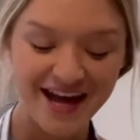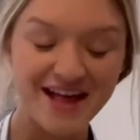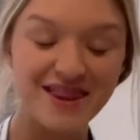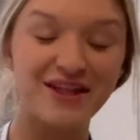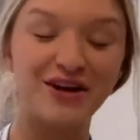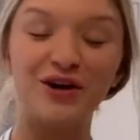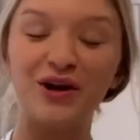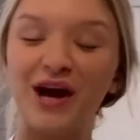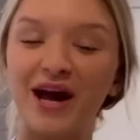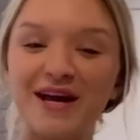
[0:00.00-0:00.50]

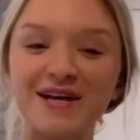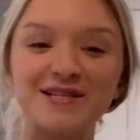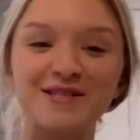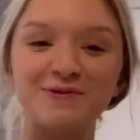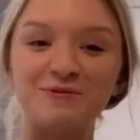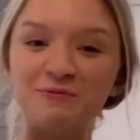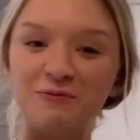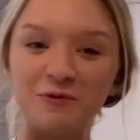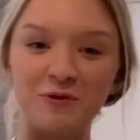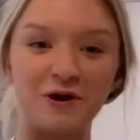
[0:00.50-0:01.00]
They're nice
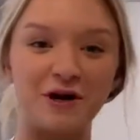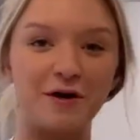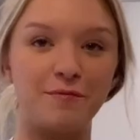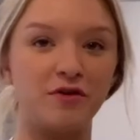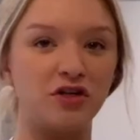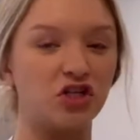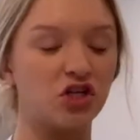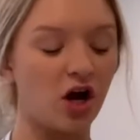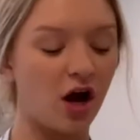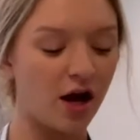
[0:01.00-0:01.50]
and warm
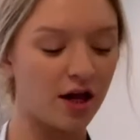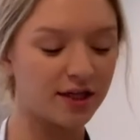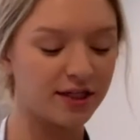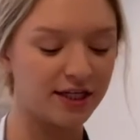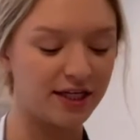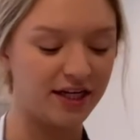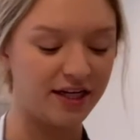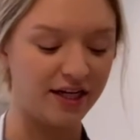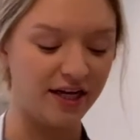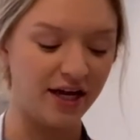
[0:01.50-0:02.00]
and
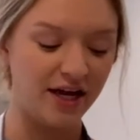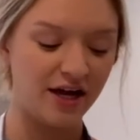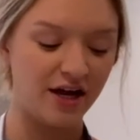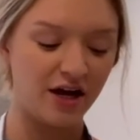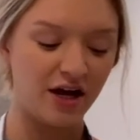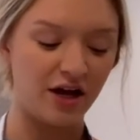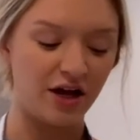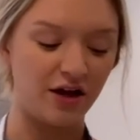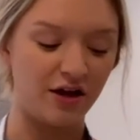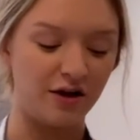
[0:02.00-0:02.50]
chocolatey.
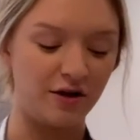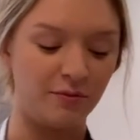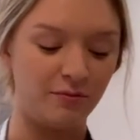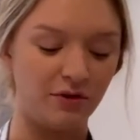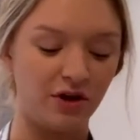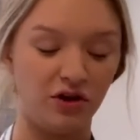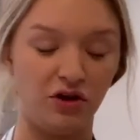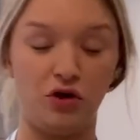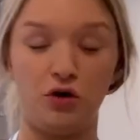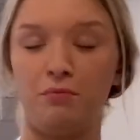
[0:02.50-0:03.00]

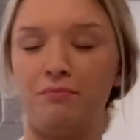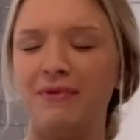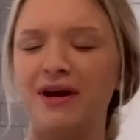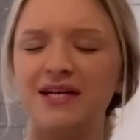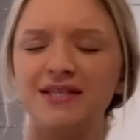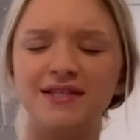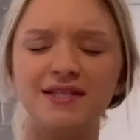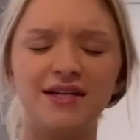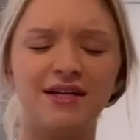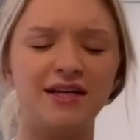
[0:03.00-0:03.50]
A little
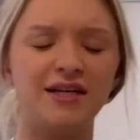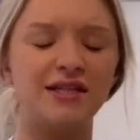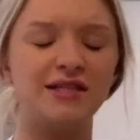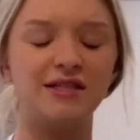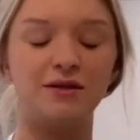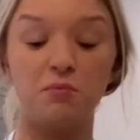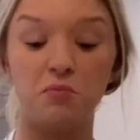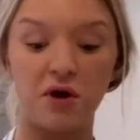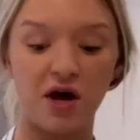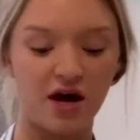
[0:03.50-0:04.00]
messy, it's
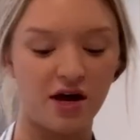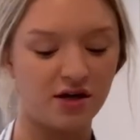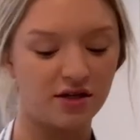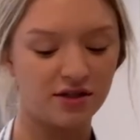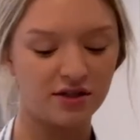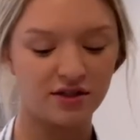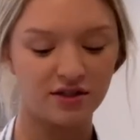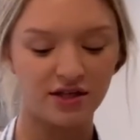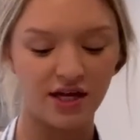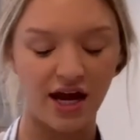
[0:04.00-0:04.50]
the
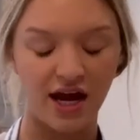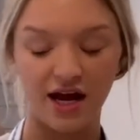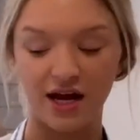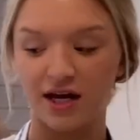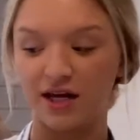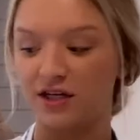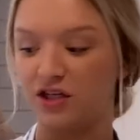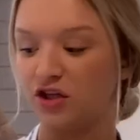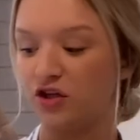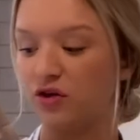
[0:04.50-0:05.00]
best,
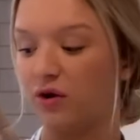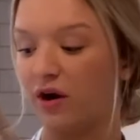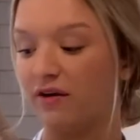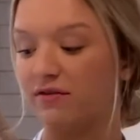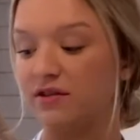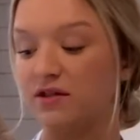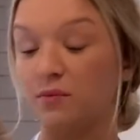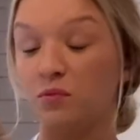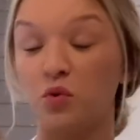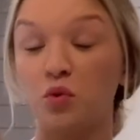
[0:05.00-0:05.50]
and you have
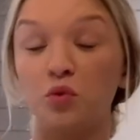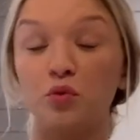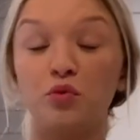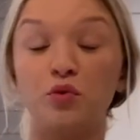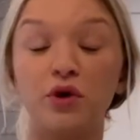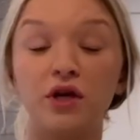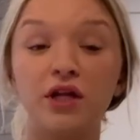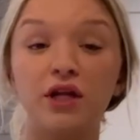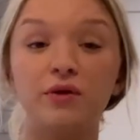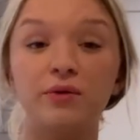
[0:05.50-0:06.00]
some
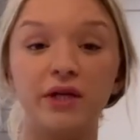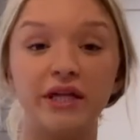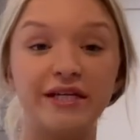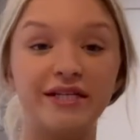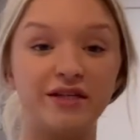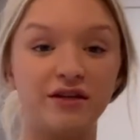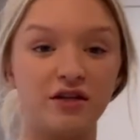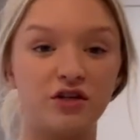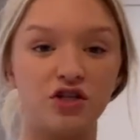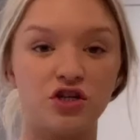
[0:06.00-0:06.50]
really, really
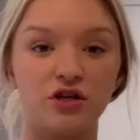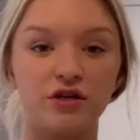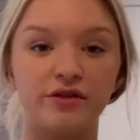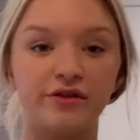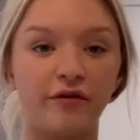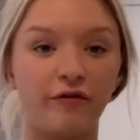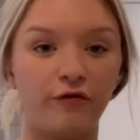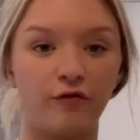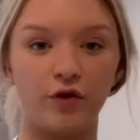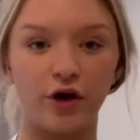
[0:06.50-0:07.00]

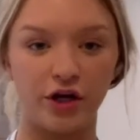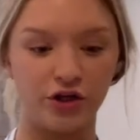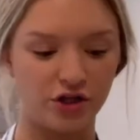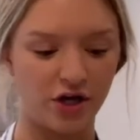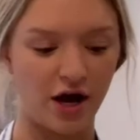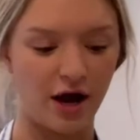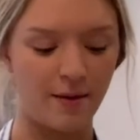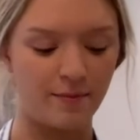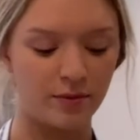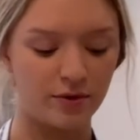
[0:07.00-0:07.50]
delicious fresh
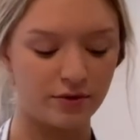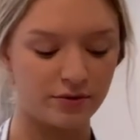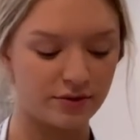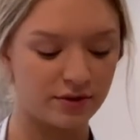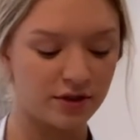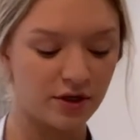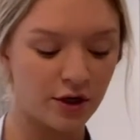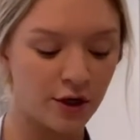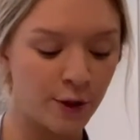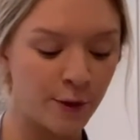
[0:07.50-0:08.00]

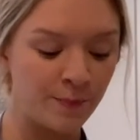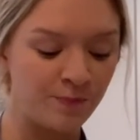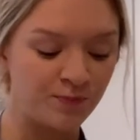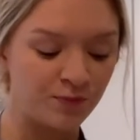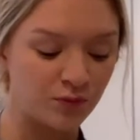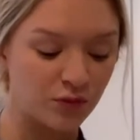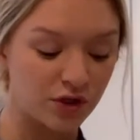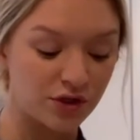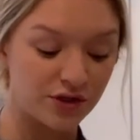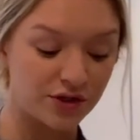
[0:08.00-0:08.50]
apples.
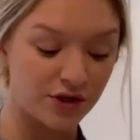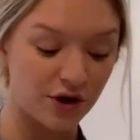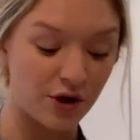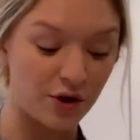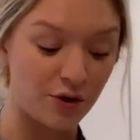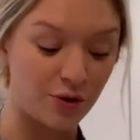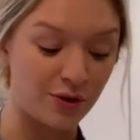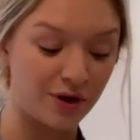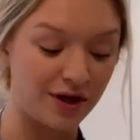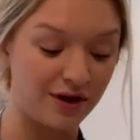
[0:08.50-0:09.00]

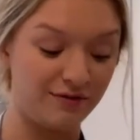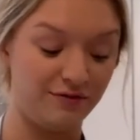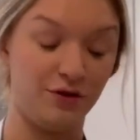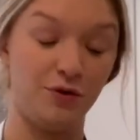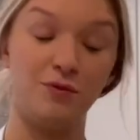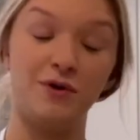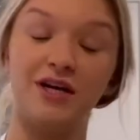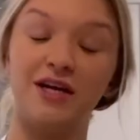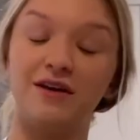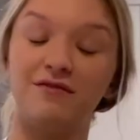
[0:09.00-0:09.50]
So if you
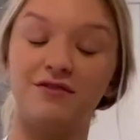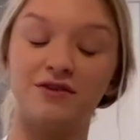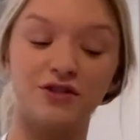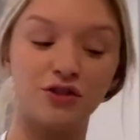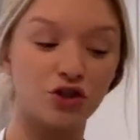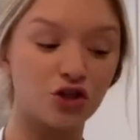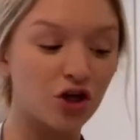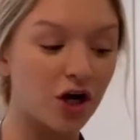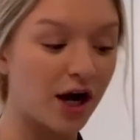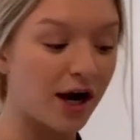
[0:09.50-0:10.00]
want to give this a
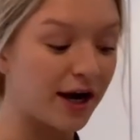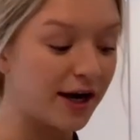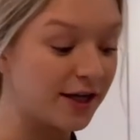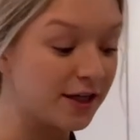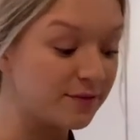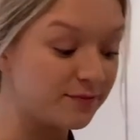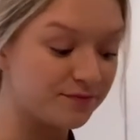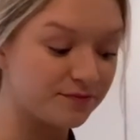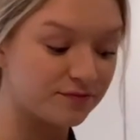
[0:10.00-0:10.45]
try,